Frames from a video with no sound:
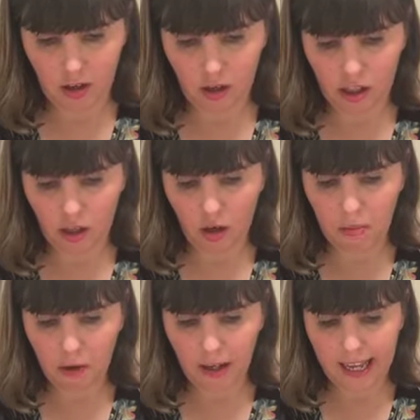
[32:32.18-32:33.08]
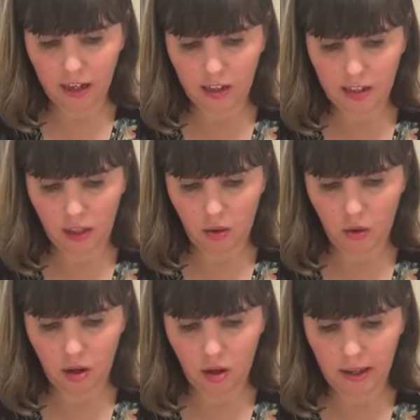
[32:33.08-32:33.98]
I got the long block out because I
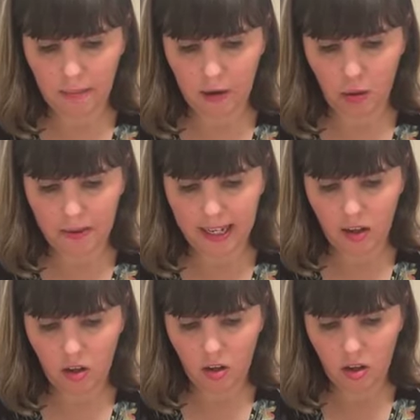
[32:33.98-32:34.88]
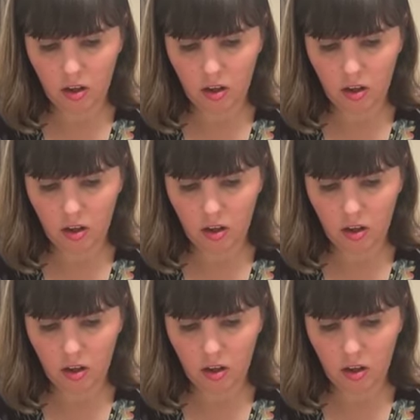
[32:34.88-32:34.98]
thought, oh, yep, I'll be